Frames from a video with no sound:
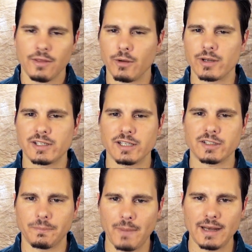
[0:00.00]
There
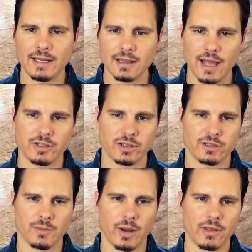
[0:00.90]
exist many
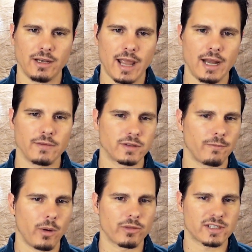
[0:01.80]
legends among the natives
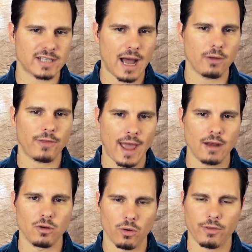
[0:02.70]
of both South
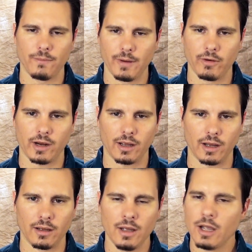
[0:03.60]
and North
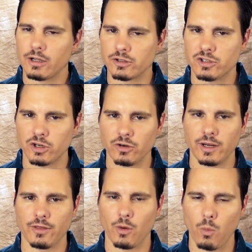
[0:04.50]
America
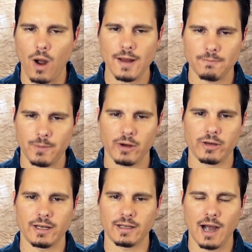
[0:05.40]
concerning the
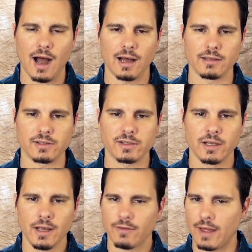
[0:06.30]
white-bearded gods
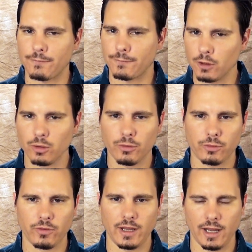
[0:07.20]
that flew
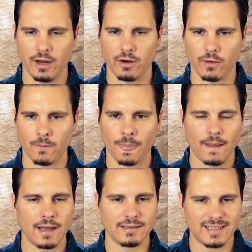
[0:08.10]
through the air
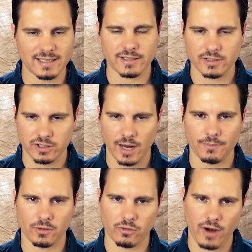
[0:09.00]
on
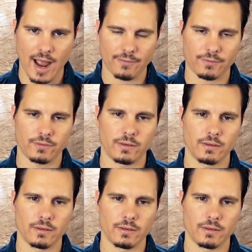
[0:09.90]
disc-shaped craft.